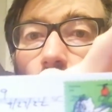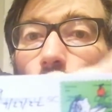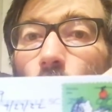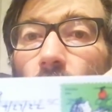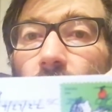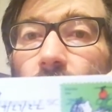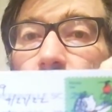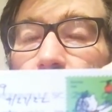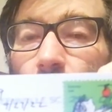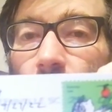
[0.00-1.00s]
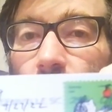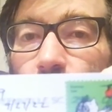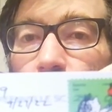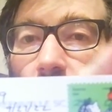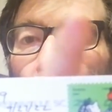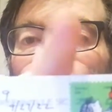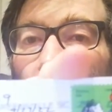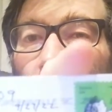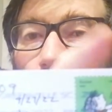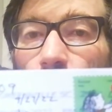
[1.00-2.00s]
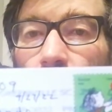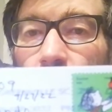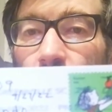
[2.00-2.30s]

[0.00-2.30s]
1 butterfly and 1